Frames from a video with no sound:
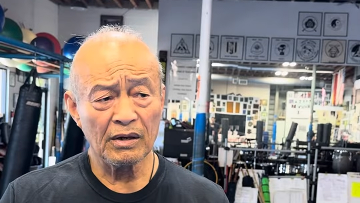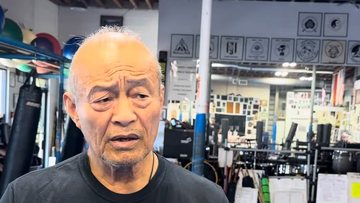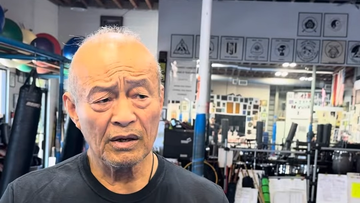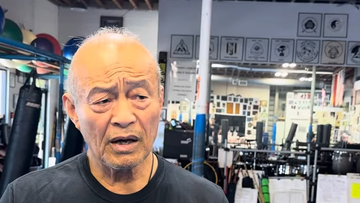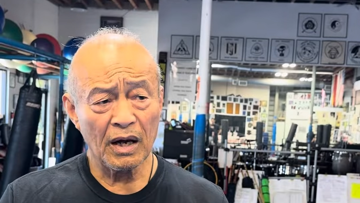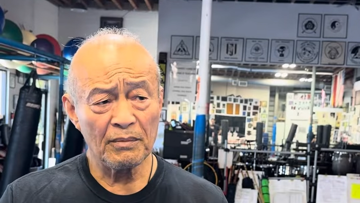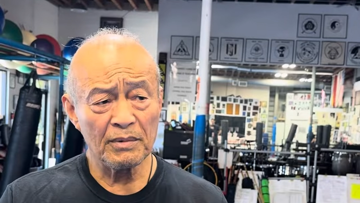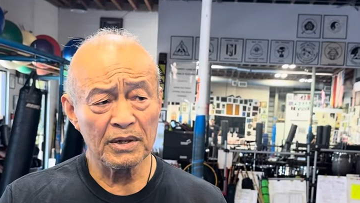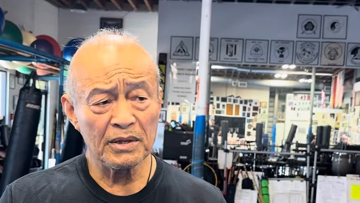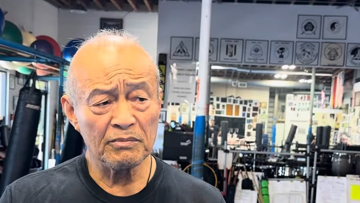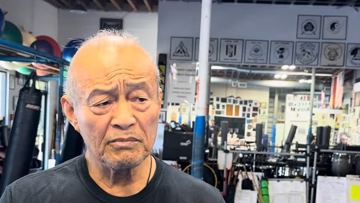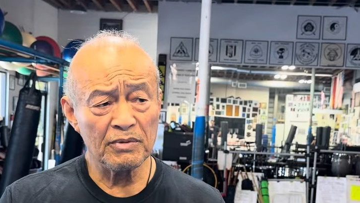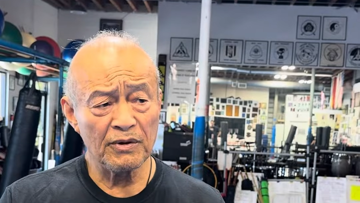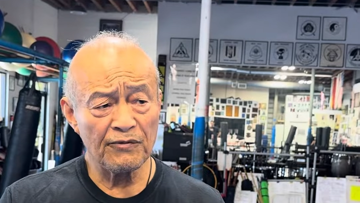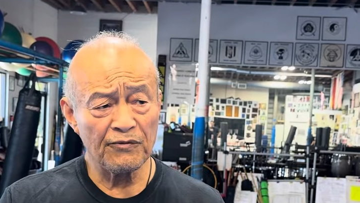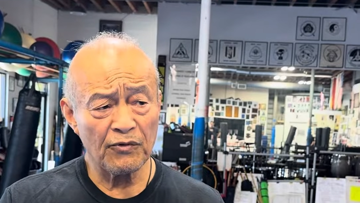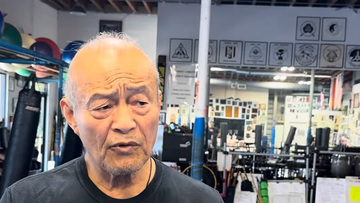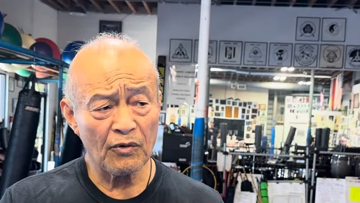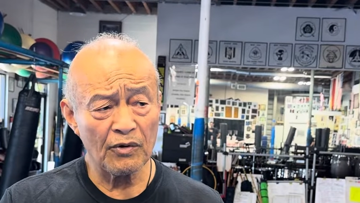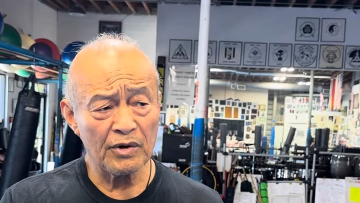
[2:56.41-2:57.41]
I mean,
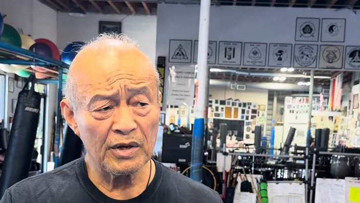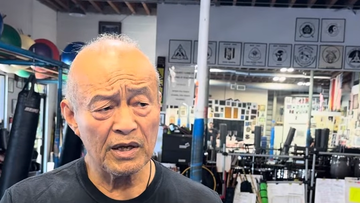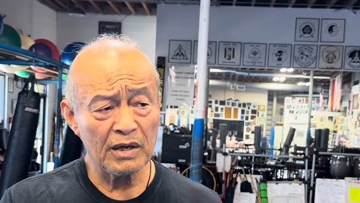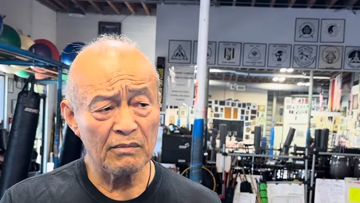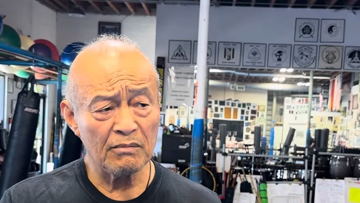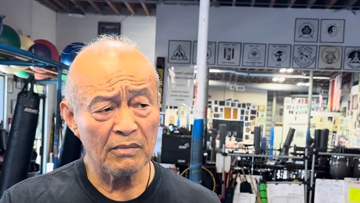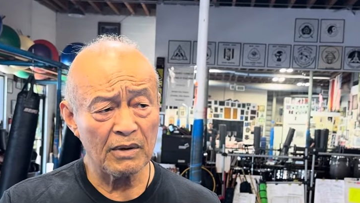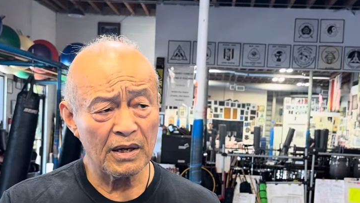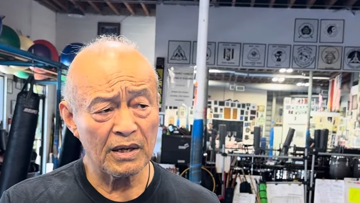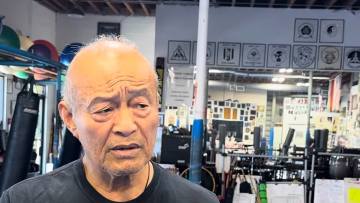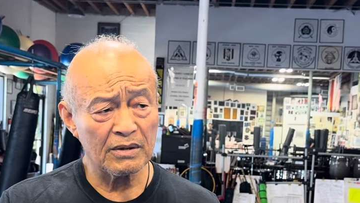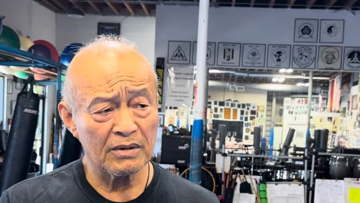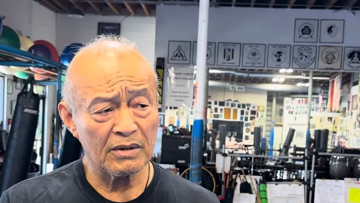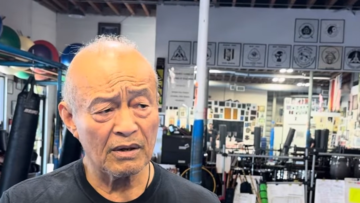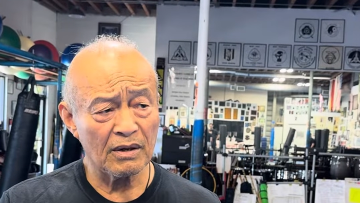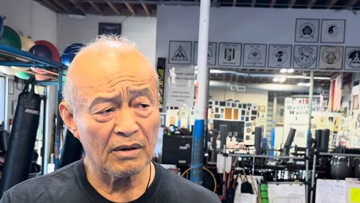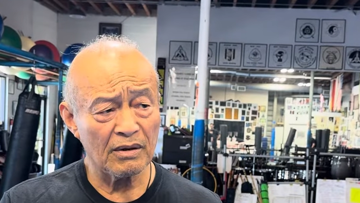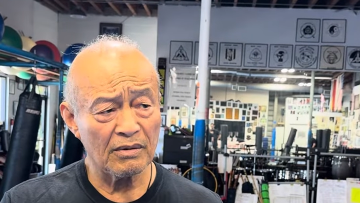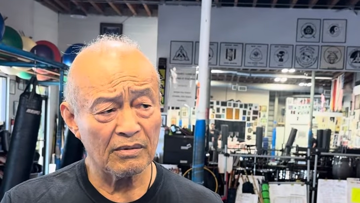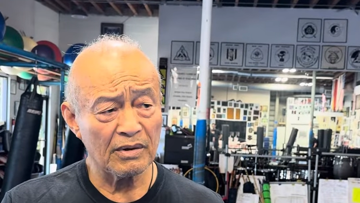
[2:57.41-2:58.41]
before he
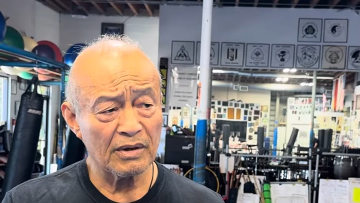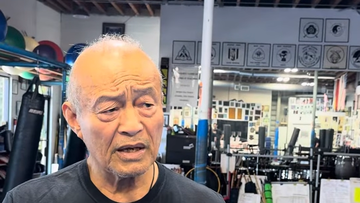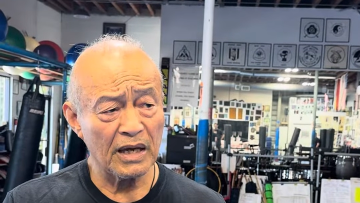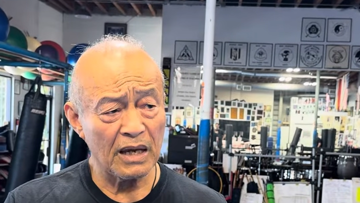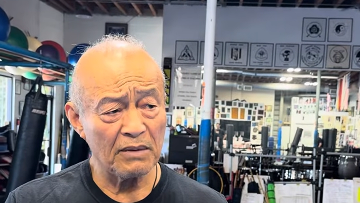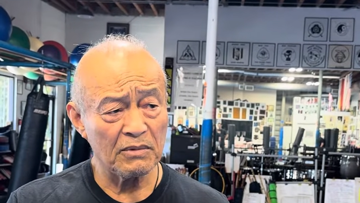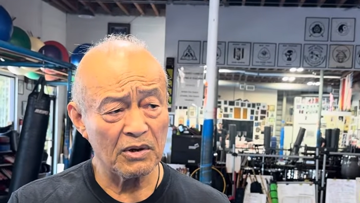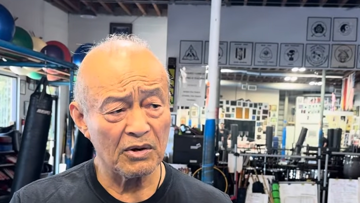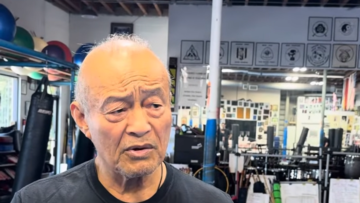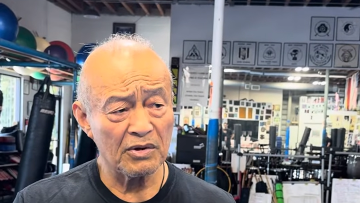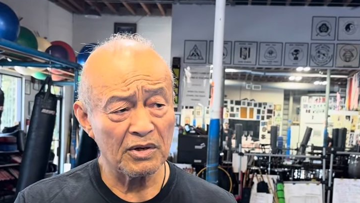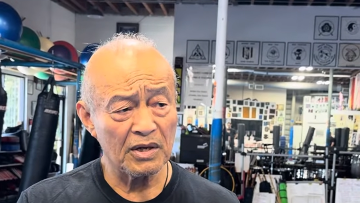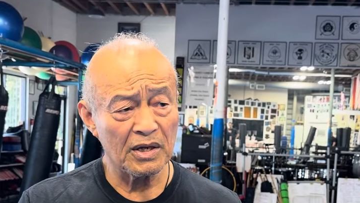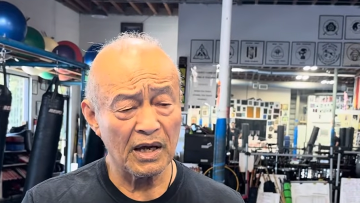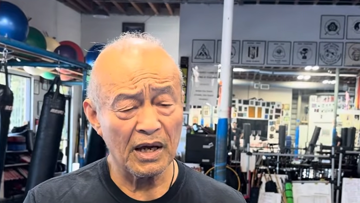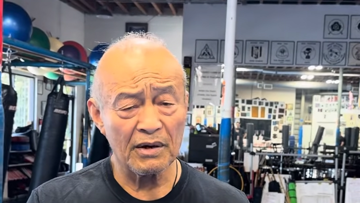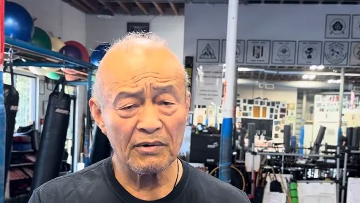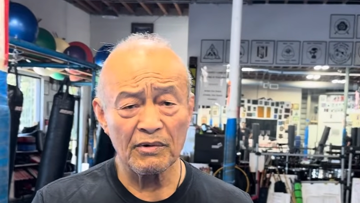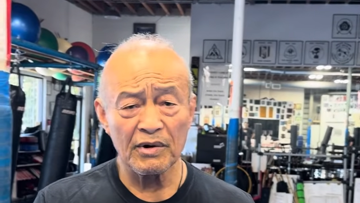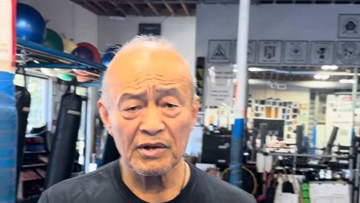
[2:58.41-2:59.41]
came here, he
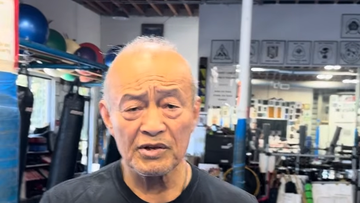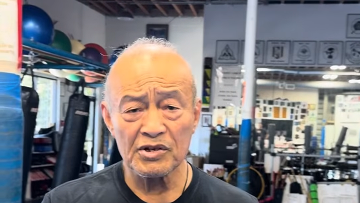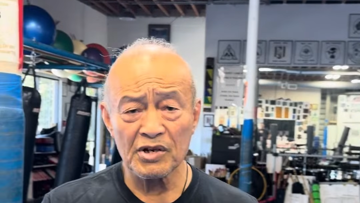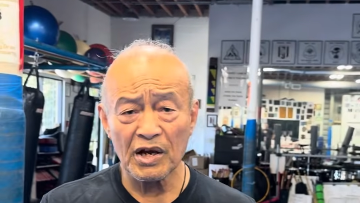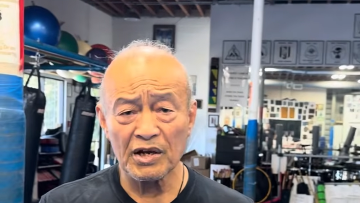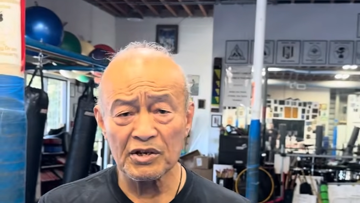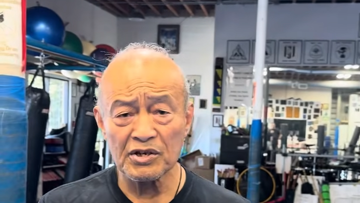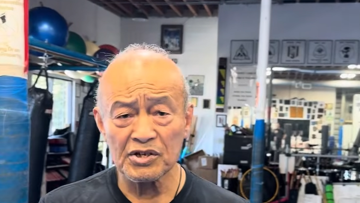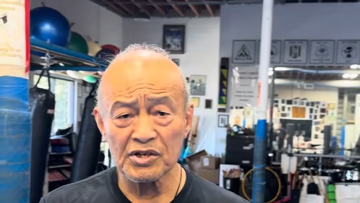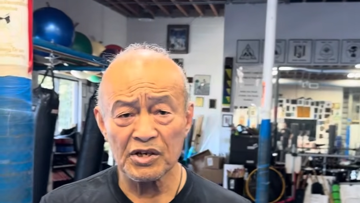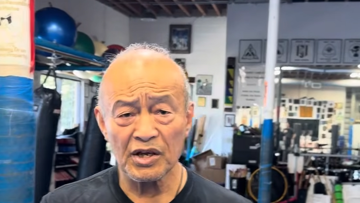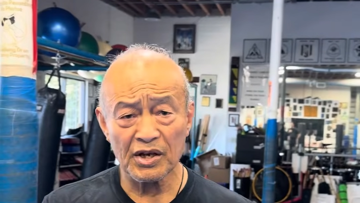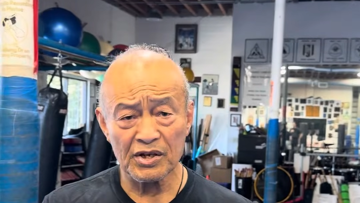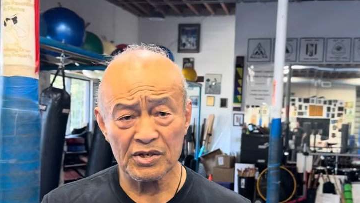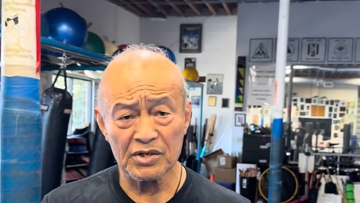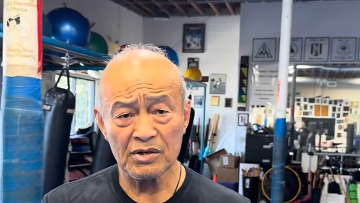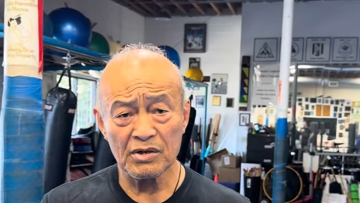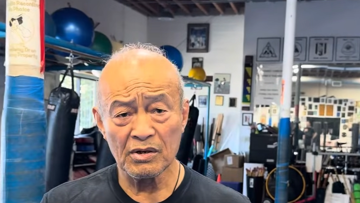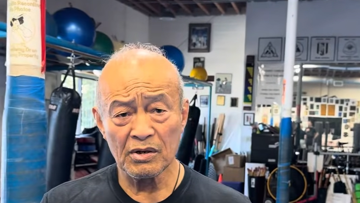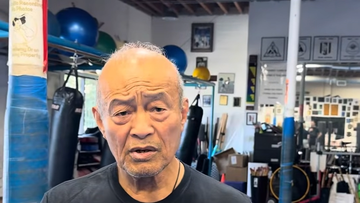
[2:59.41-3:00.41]
had already Chinese kicks.
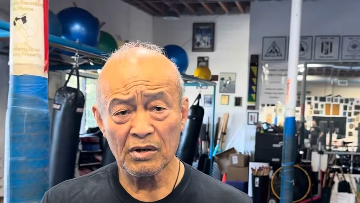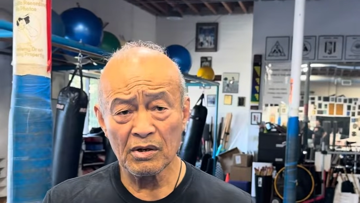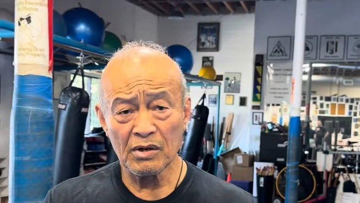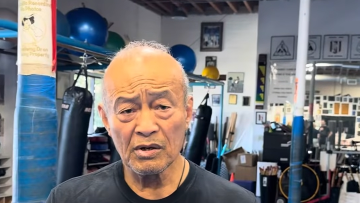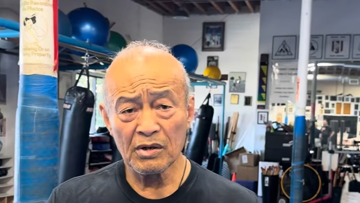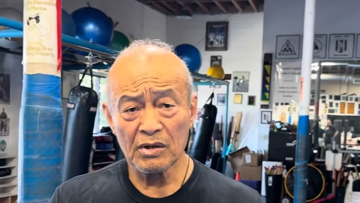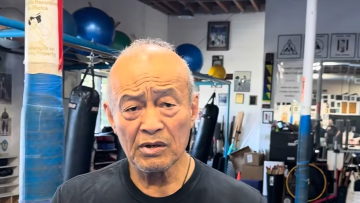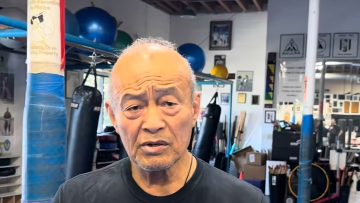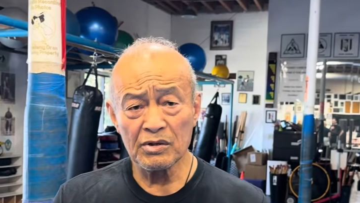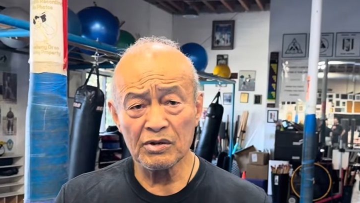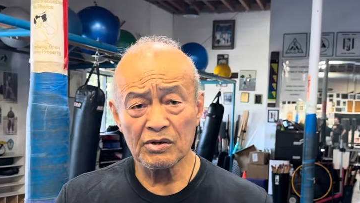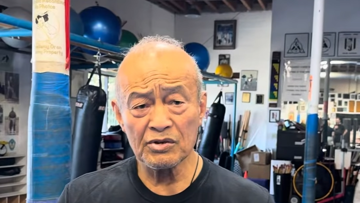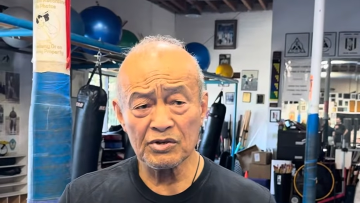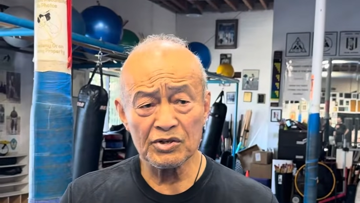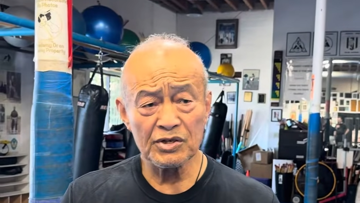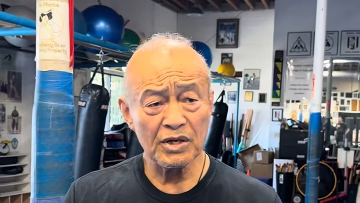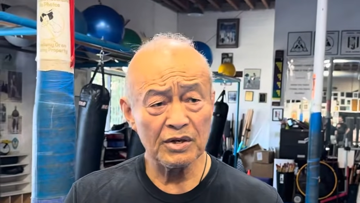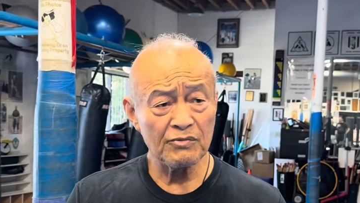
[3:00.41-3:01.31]
You could see